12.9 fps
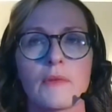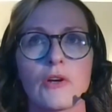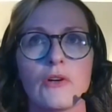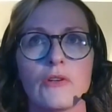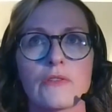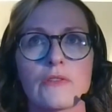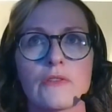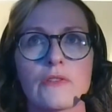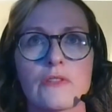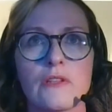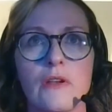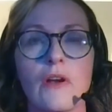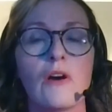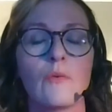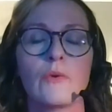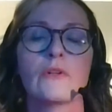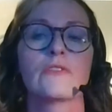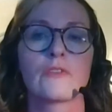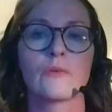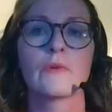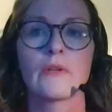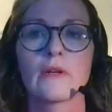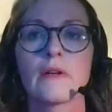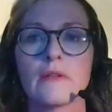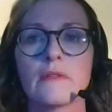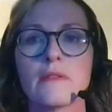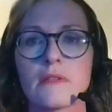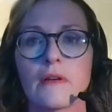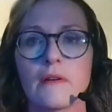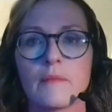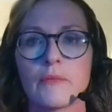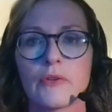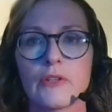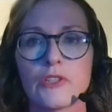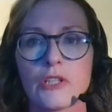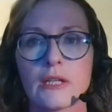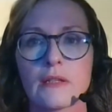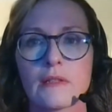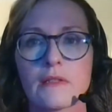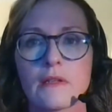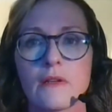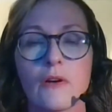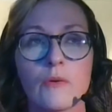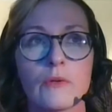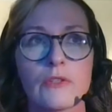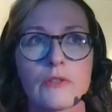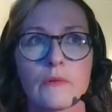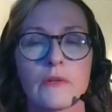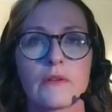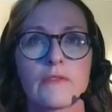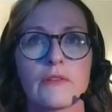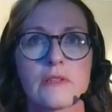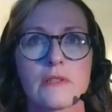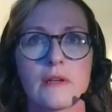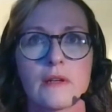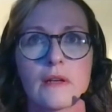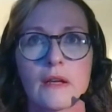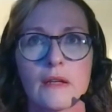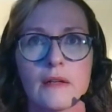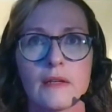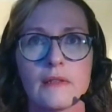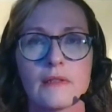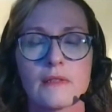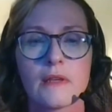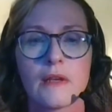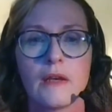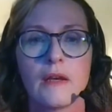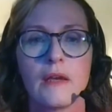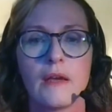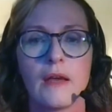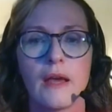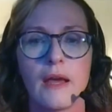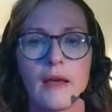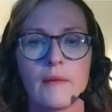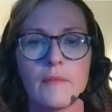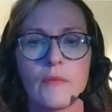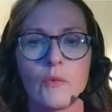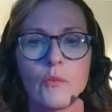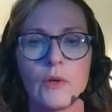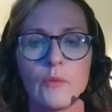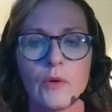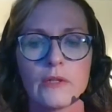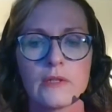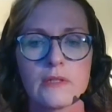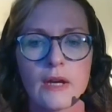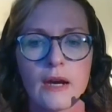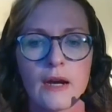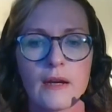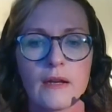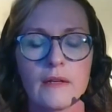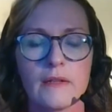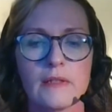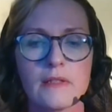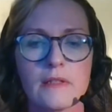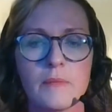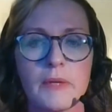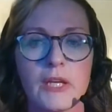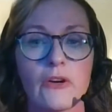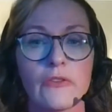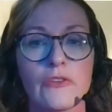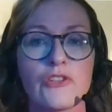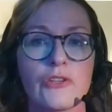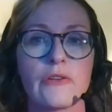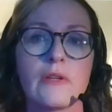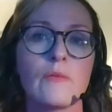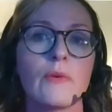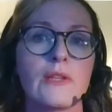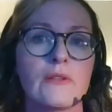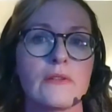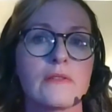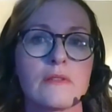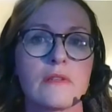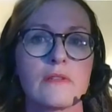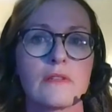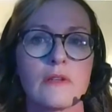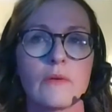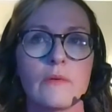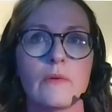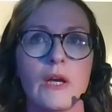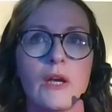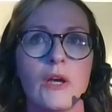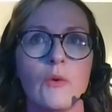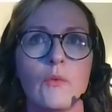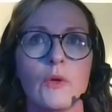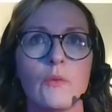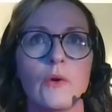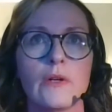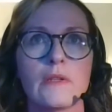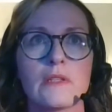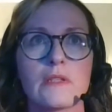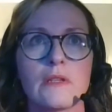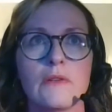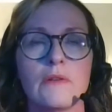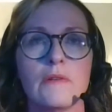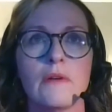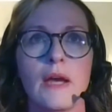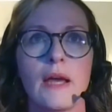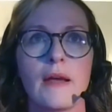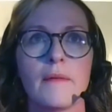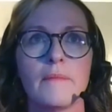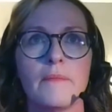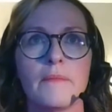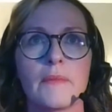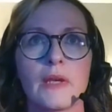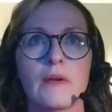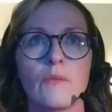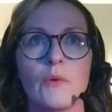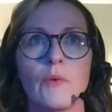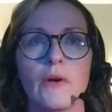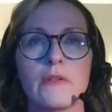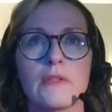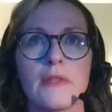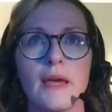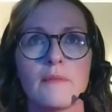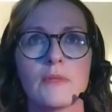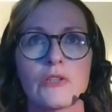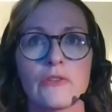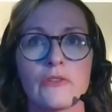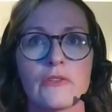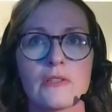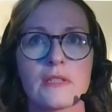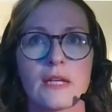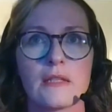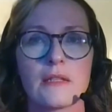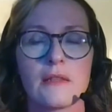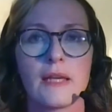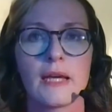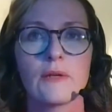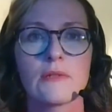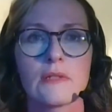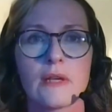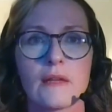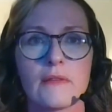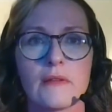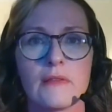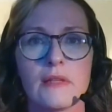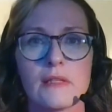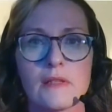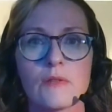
cause us to not want to work on certain projects, to not want to work for certain clients. We want our clients to be on the journey with us. So we want to we want them to understand at the outset that this